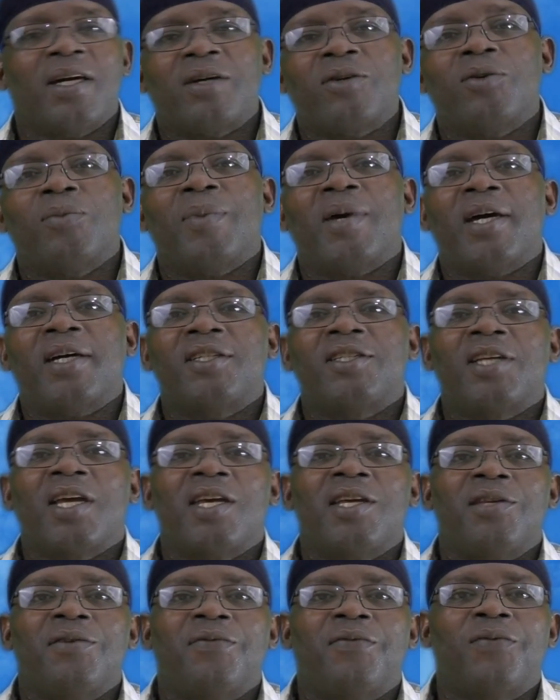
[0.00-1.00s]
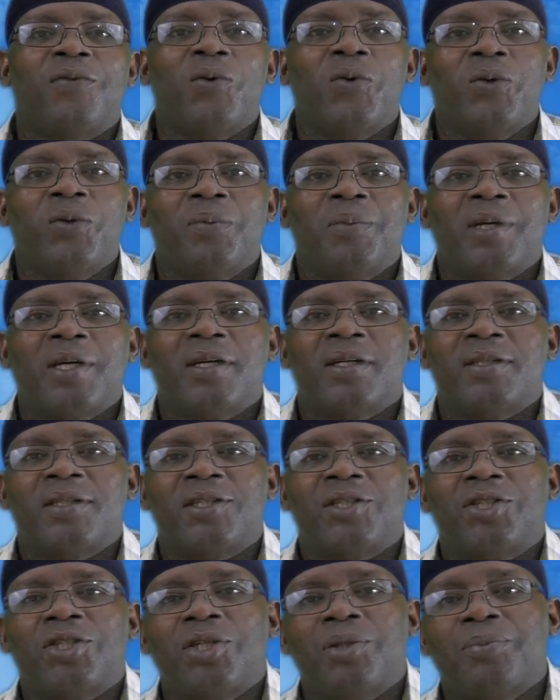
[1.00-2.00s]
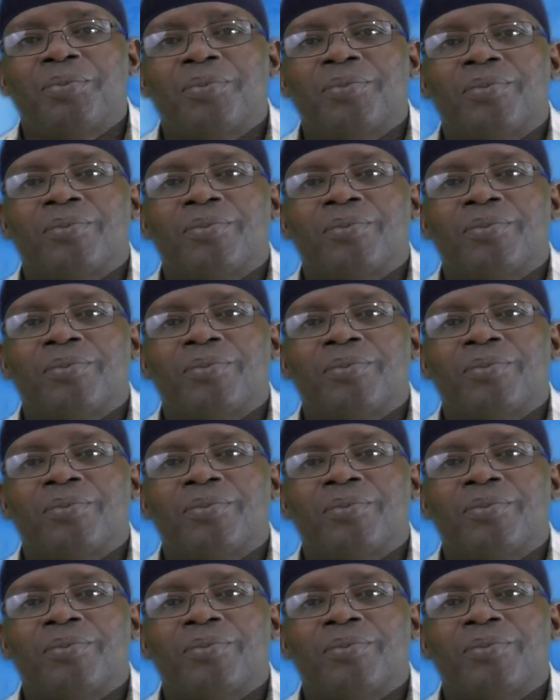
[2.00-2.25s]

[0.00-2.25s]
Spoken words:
I could buy a Chinese phone because it's cheap.